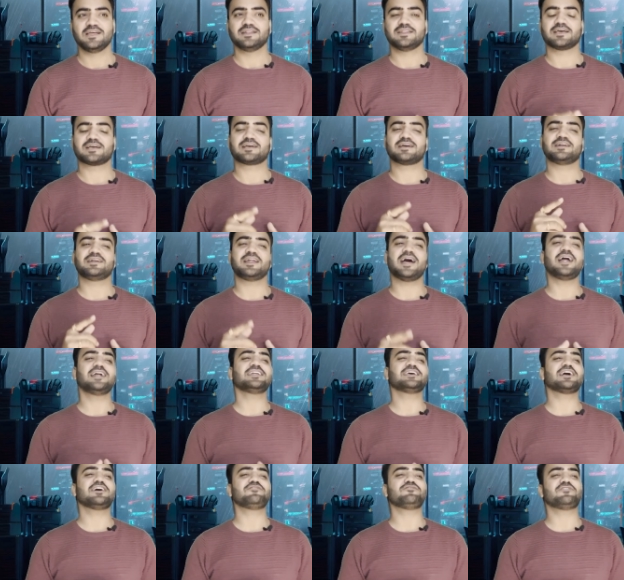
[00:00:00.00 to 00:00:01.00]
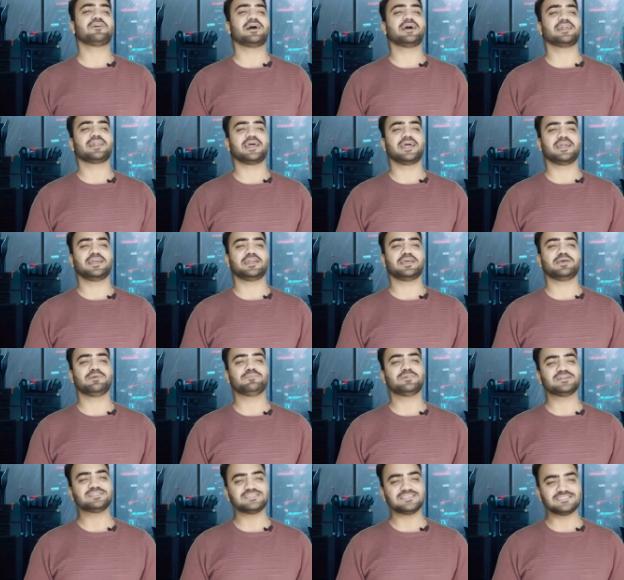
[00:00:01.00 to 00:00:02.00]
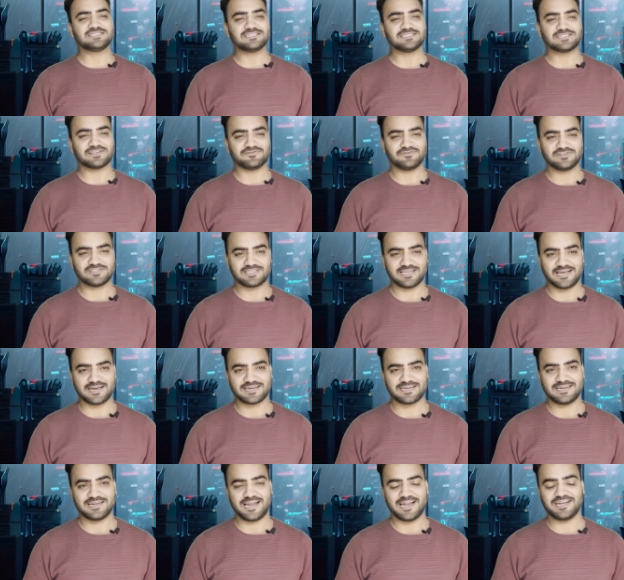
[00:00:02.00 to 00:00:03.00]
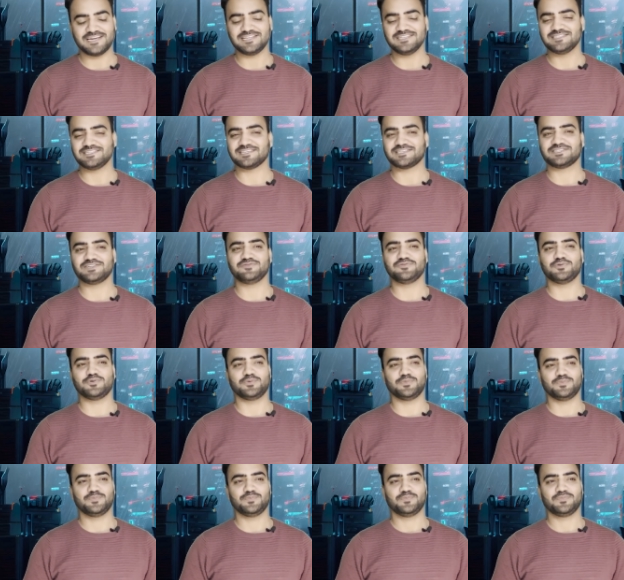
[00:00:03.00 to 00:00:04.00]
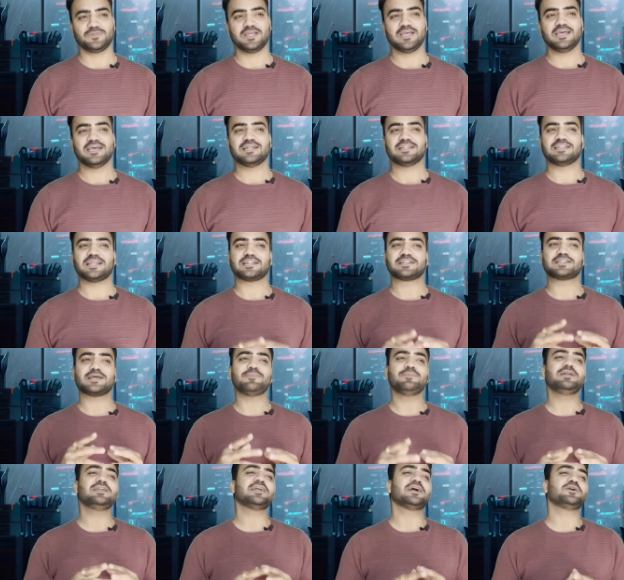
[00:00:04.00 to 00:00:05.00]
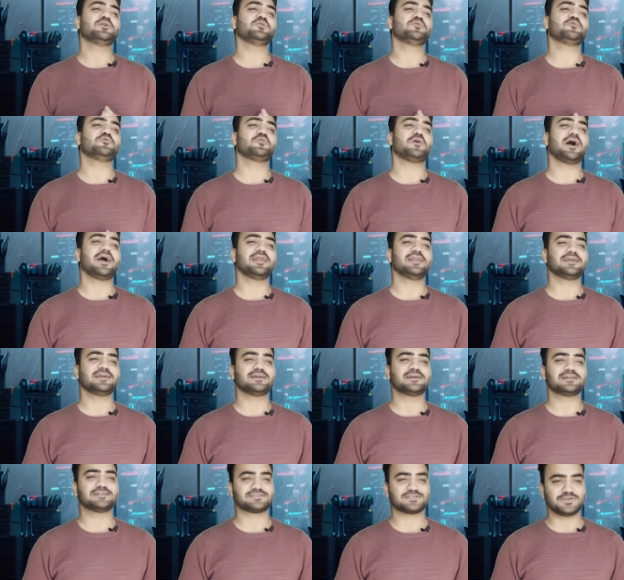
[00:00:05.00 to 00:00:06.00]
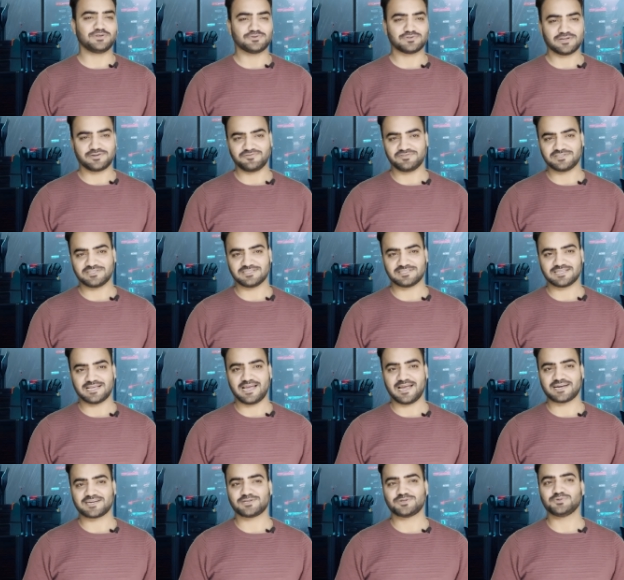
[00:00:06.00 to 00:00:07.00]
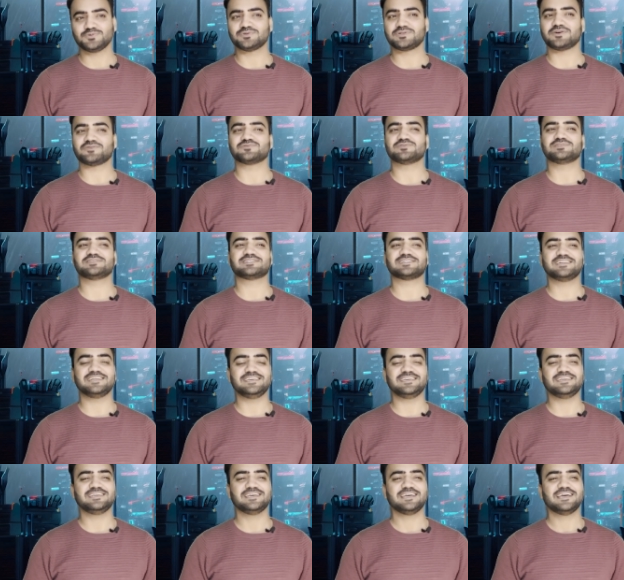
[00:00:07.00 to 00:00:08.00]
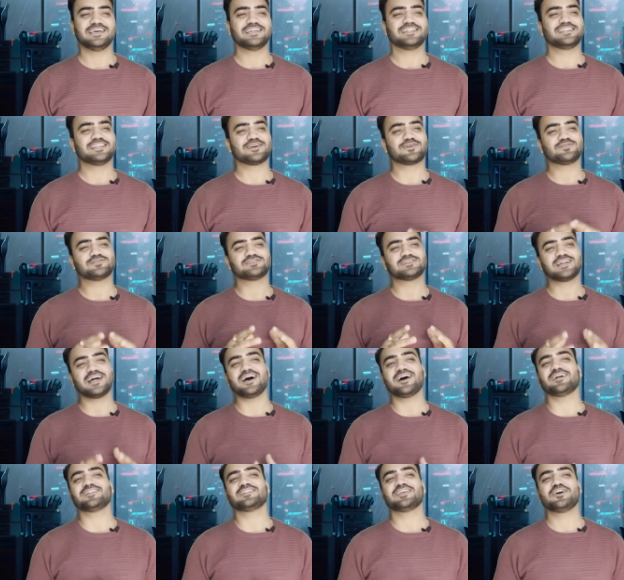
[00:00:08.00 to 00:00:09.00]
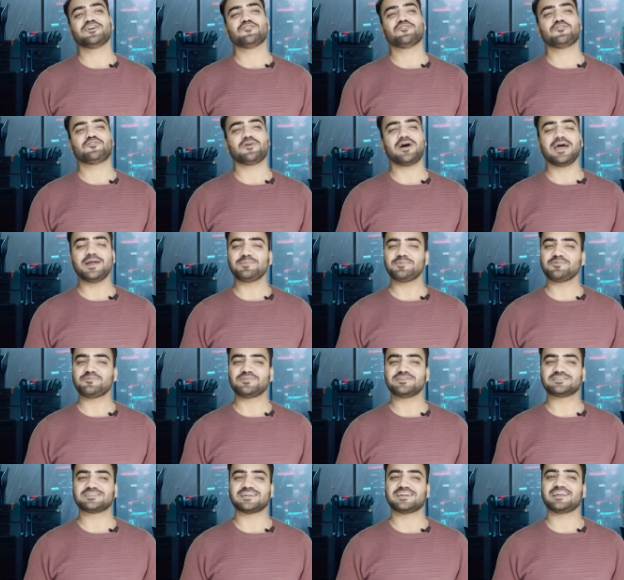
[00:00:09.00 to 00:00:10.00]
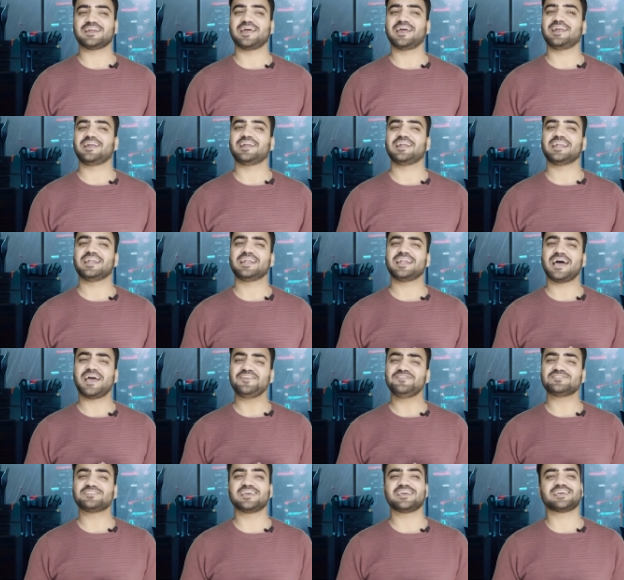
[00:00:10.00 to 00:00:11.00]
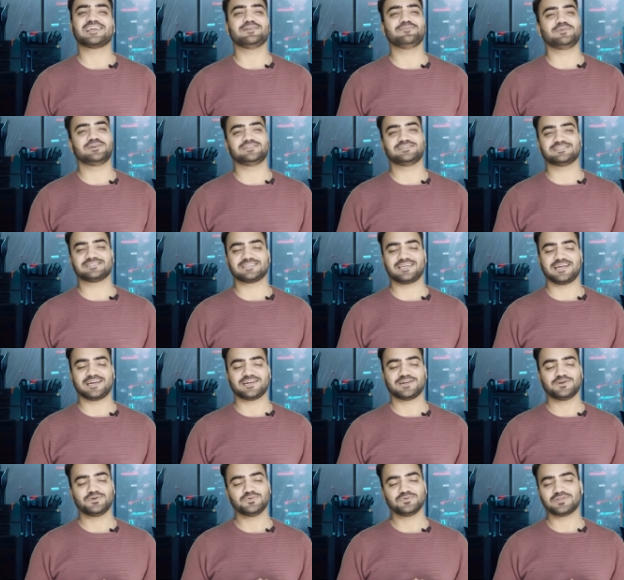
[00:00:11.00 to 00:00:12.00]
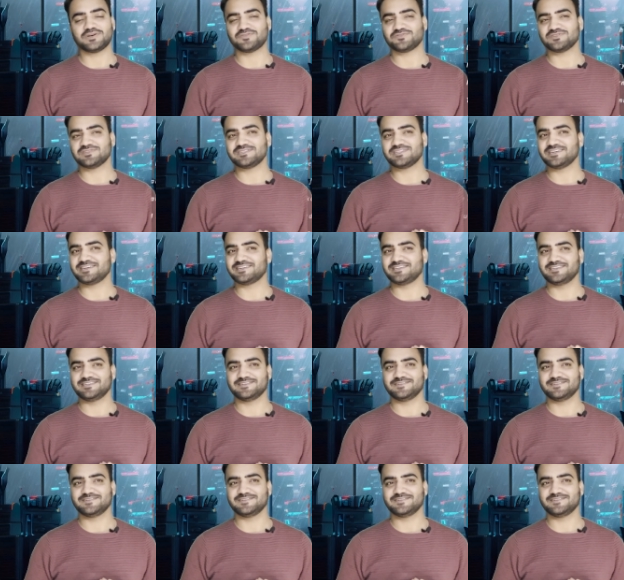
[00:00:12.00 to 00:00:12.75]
the Karnataka Fire and Emergency Service Act 1964, the Tamil Nadu Fire and Rescue Services Act 2003, the Gujarat Fire Prevention and Life Cycle Measures Act 2013.